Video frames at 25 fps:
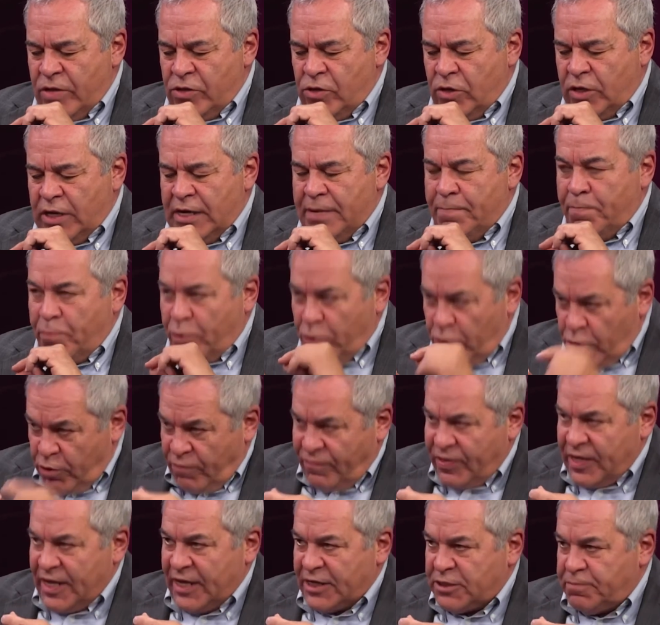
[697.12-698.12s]
improve
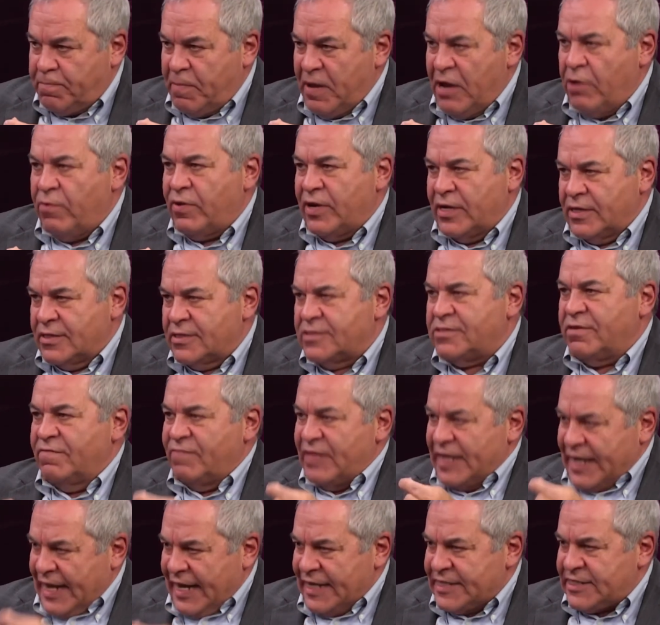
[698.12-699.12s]
the experience of the
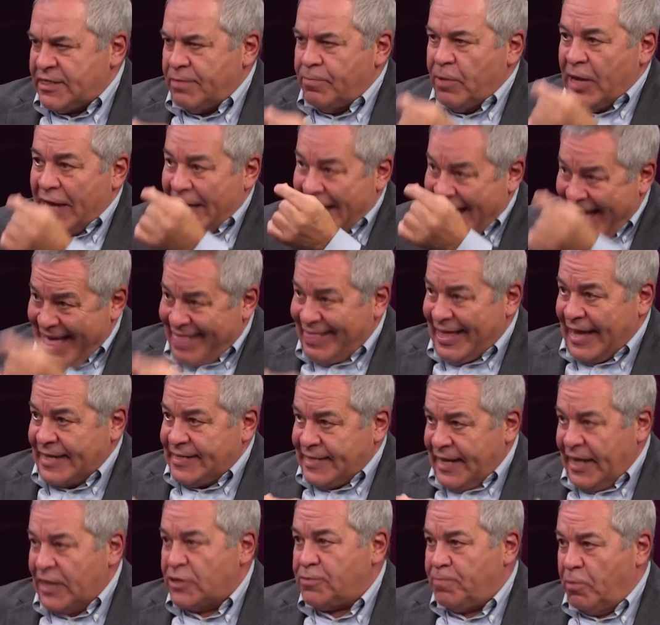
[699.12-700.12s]
customer at that
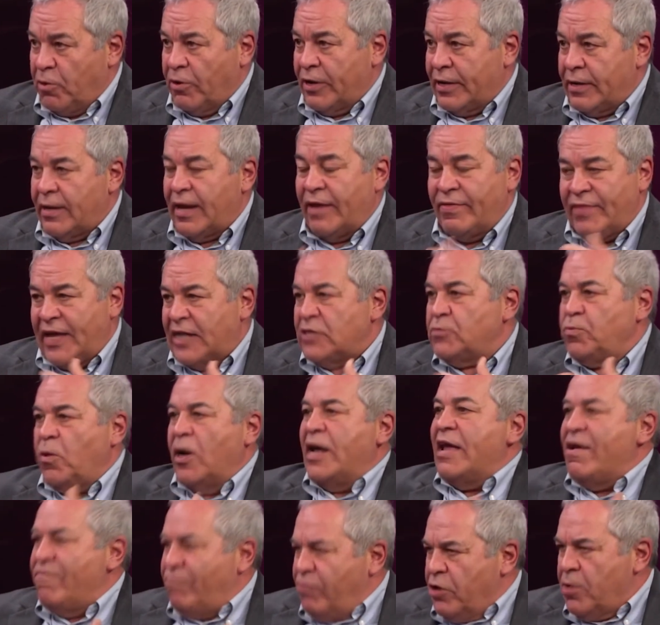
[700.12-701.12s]
touch point. And that's why
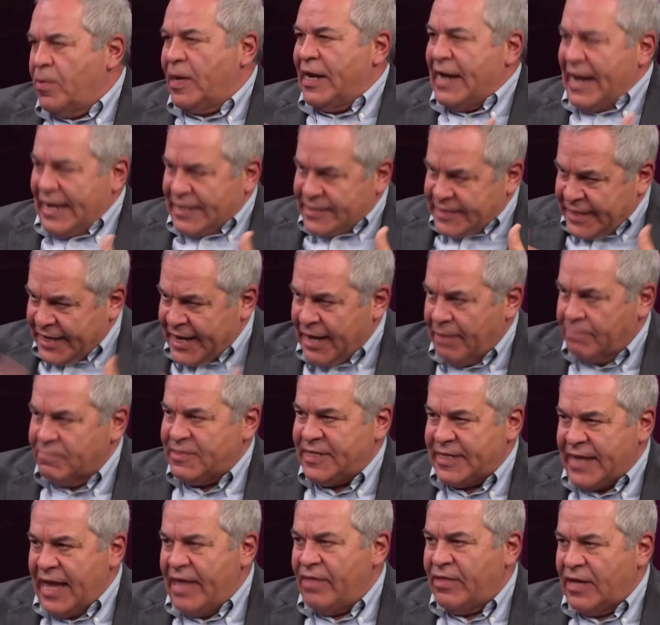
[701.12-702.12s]
everyone has to come
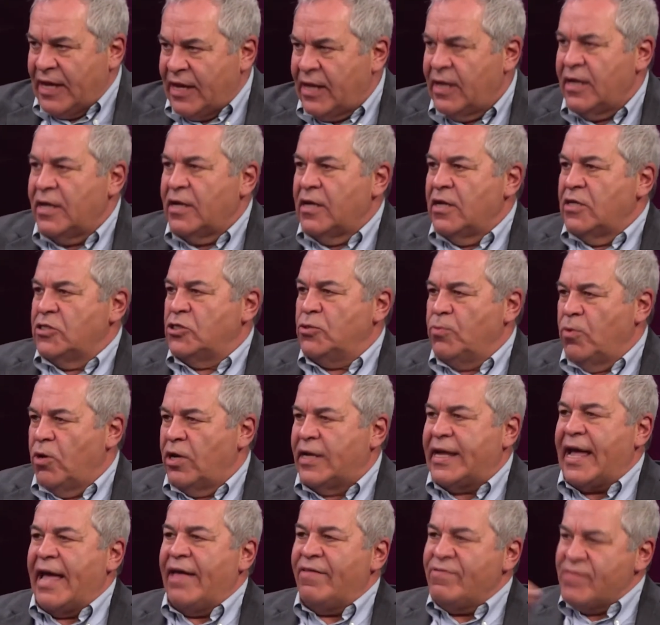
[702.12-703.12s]
together to work
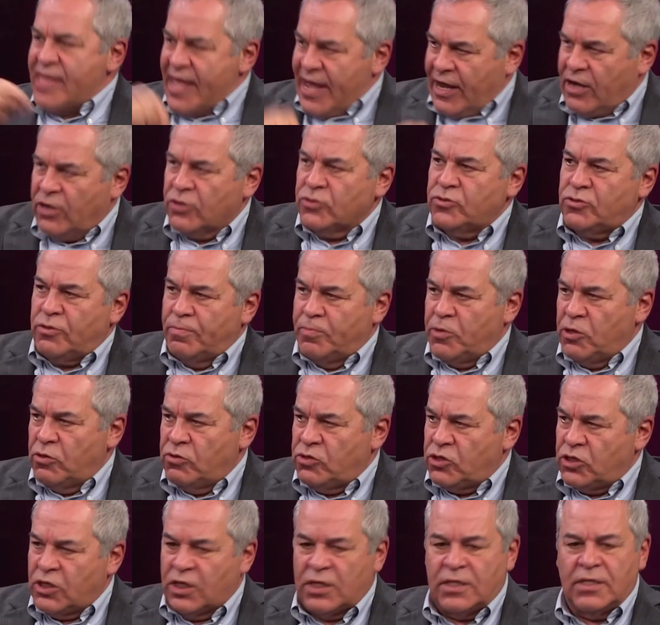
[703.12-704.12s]
out their
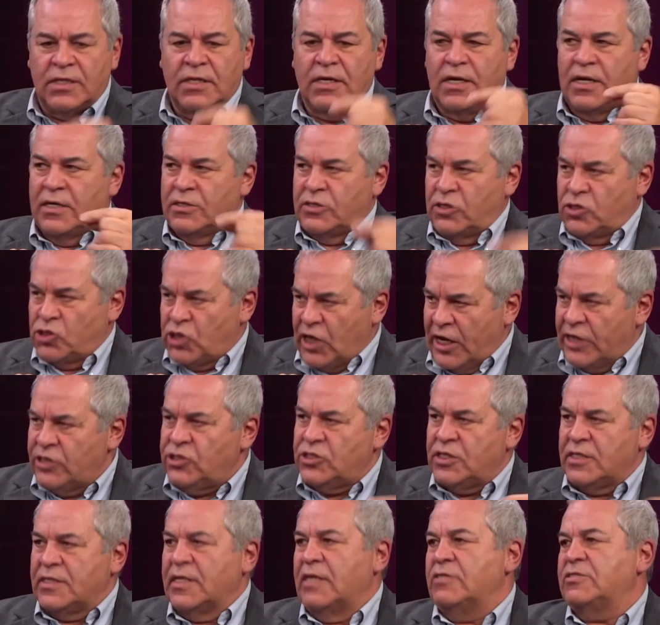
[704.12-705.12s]
contribution to
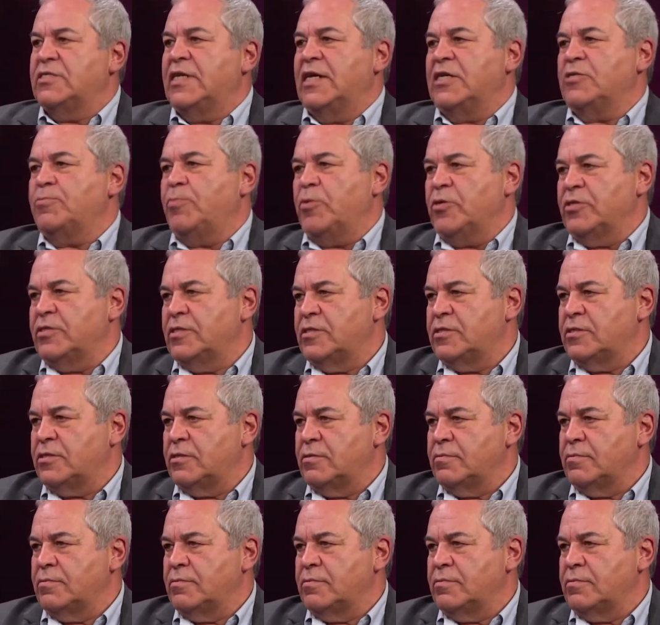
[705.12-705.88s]
changing those touch points.